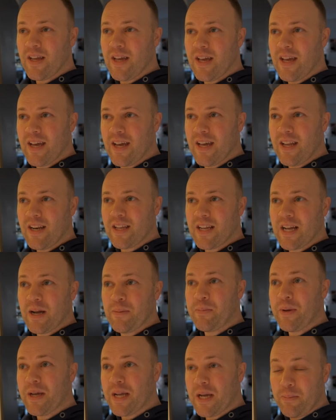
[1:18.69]
and
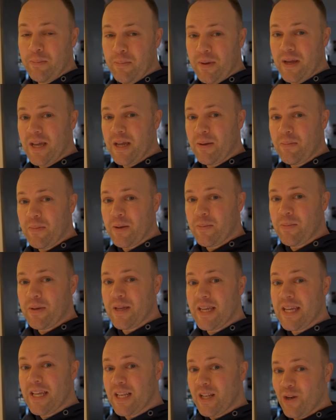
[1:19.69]
cape cape,
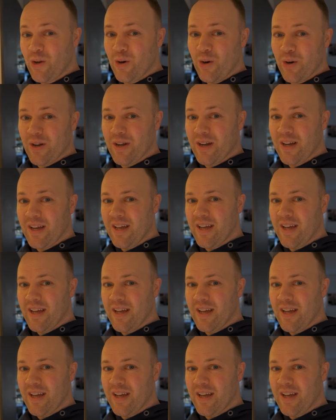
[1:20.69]
maybe itlog.